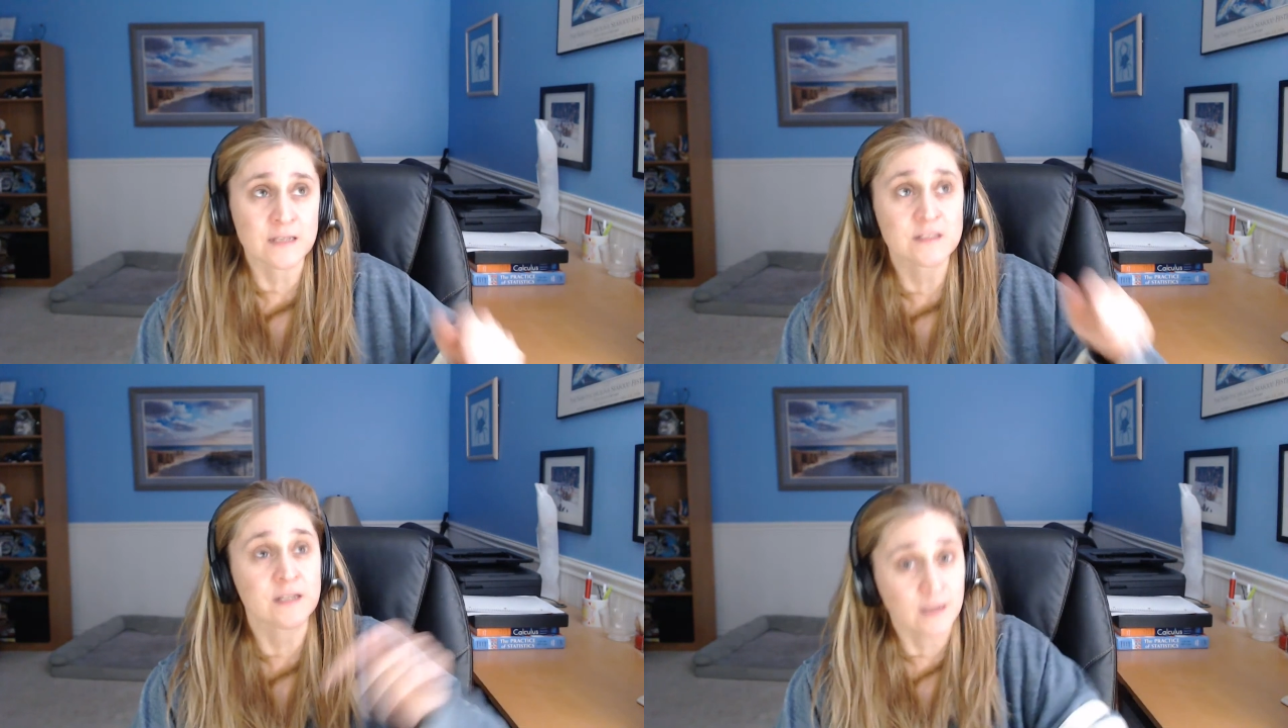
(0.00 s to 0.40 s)

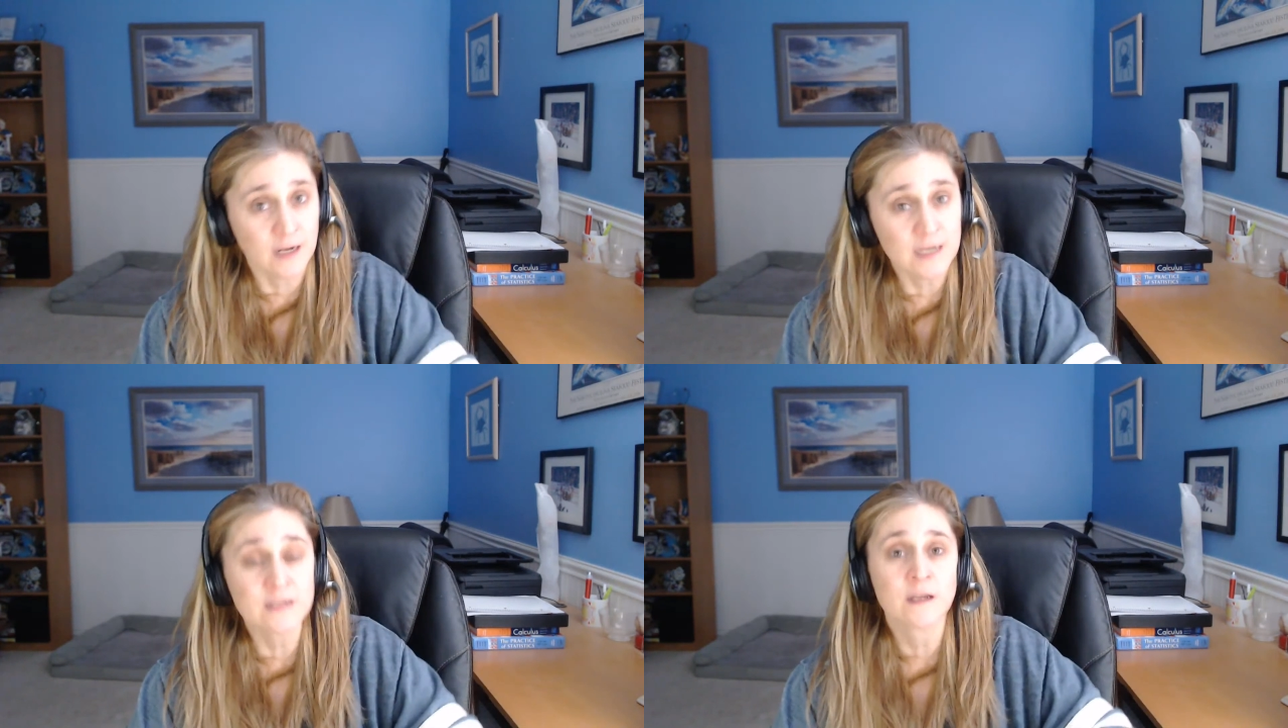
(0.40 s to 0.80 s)

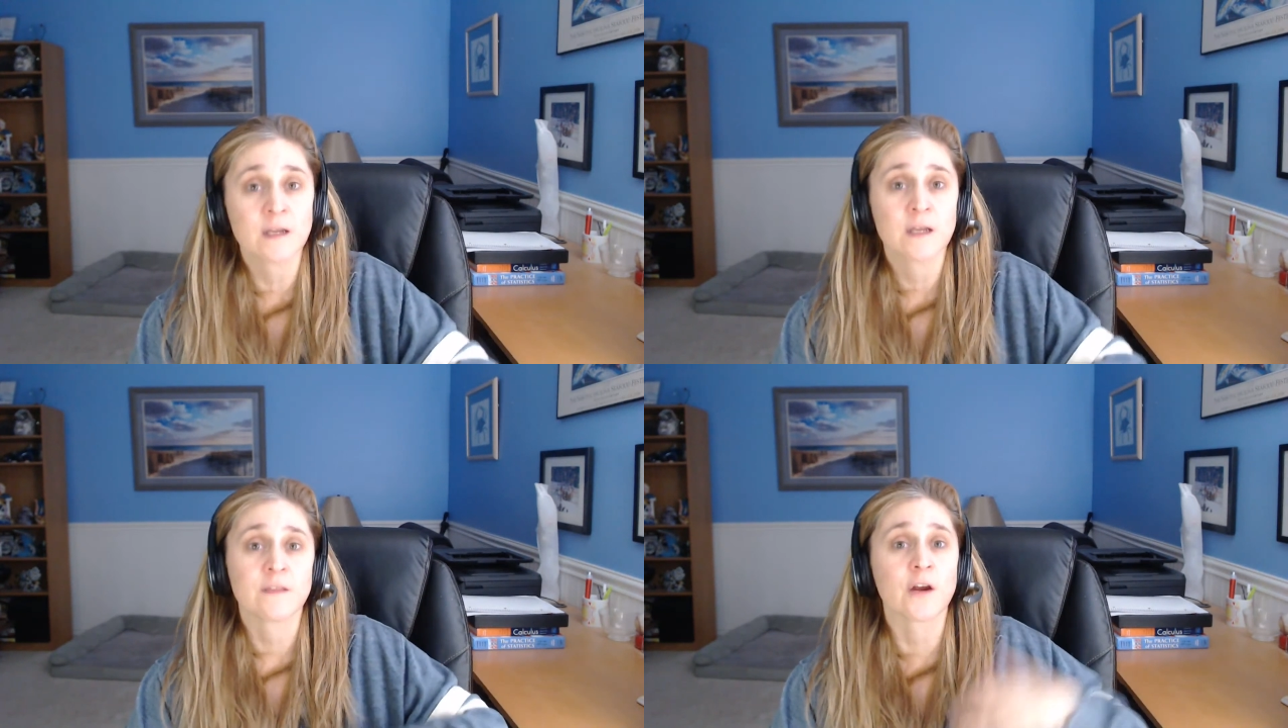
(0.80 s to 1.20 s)
tonight.
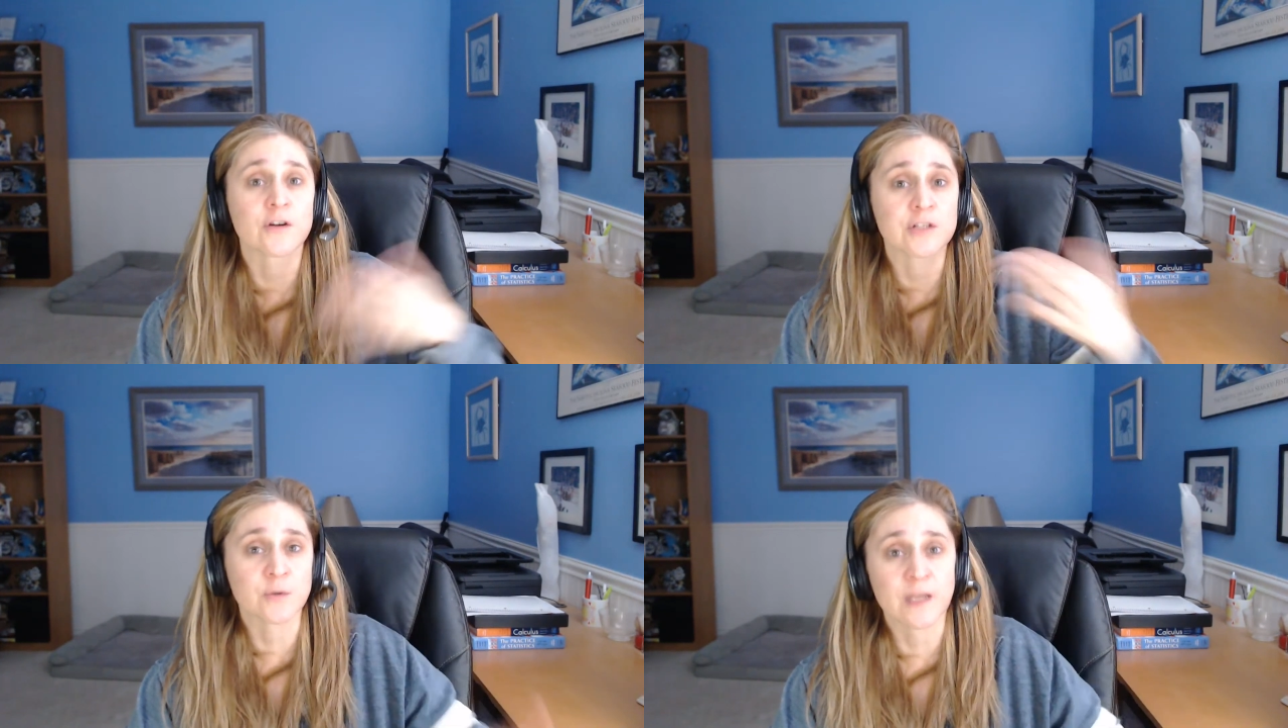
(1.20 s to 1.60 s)
They
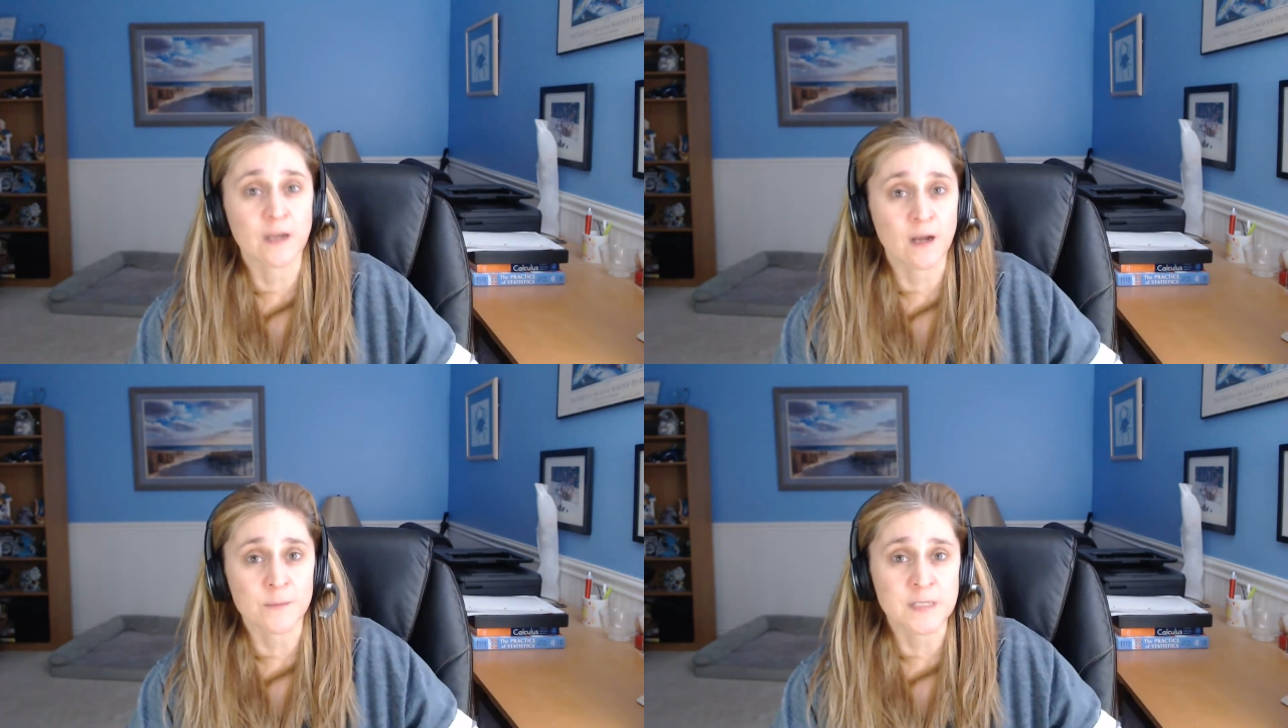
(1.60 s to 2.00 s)
are doing
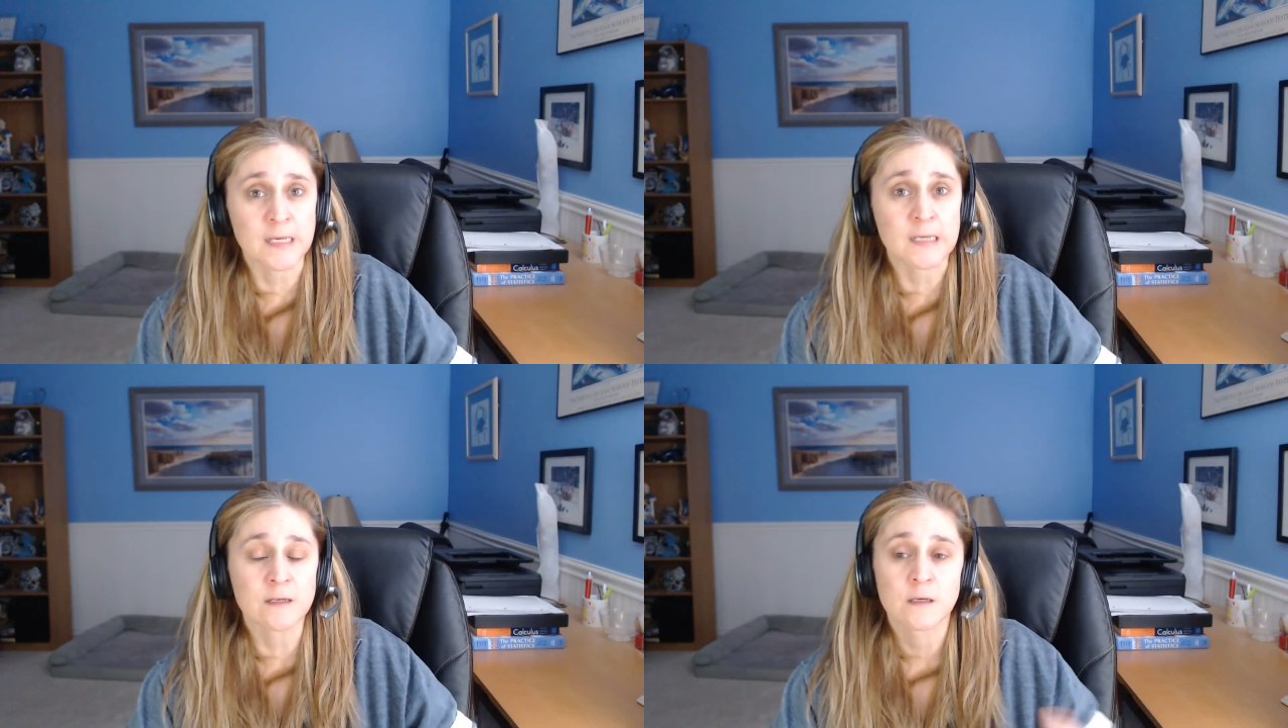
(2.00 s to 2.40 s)
an
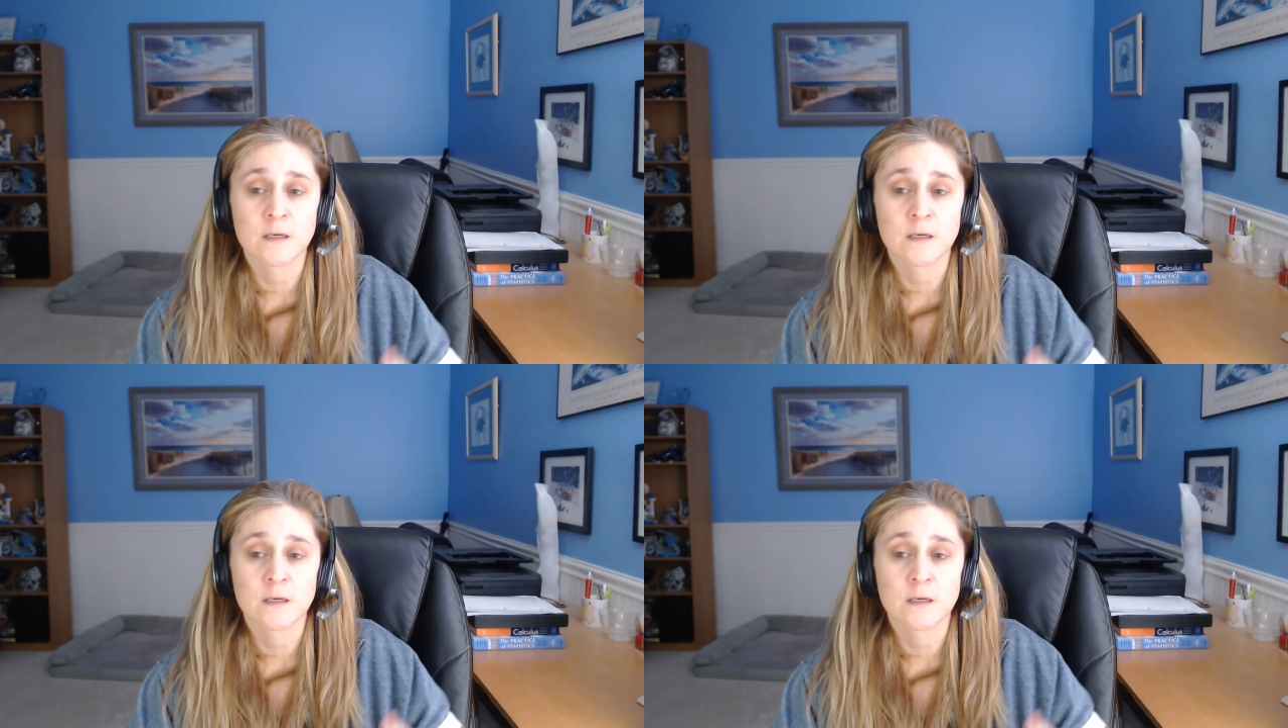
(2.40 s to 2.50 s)
update.